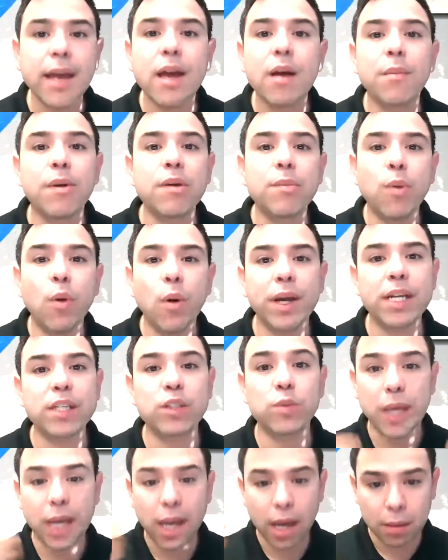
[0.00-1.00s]
But the point is,
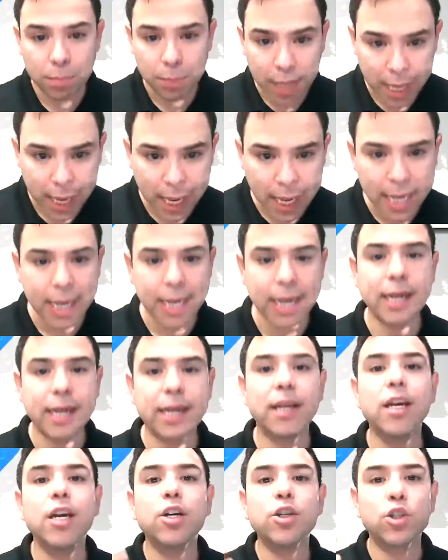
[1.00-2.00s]
we got paid
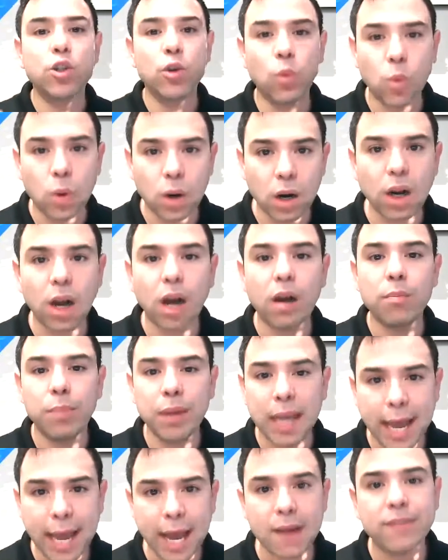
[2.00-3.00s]
to work on
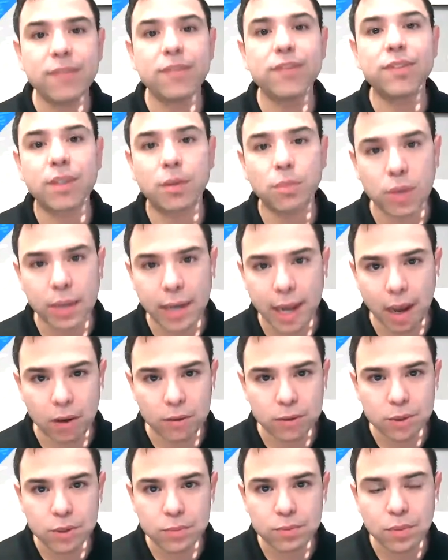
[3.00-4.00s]
behalf of someone
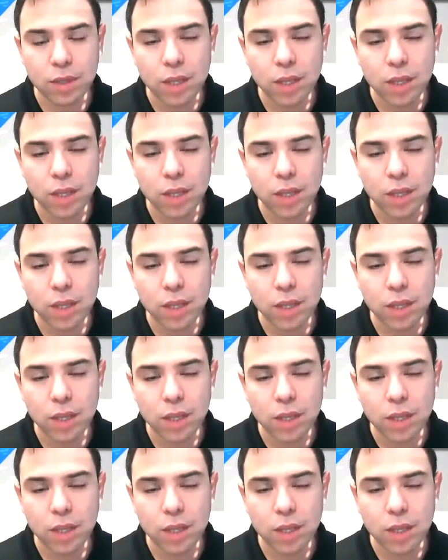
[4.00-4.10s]
else.